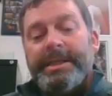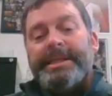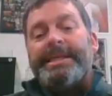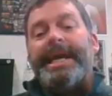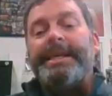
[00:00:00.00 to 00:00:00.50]

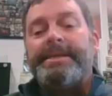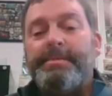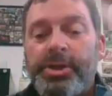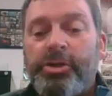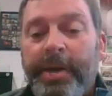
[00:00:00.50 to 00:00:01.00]
take some
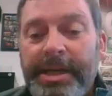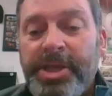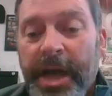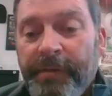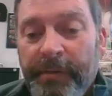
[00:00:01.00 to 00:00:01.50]
stress
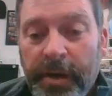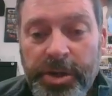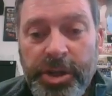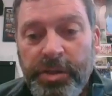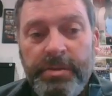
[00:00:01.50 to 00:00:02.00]
off of our
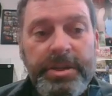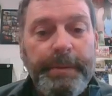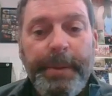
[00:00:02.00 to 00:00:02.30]
students and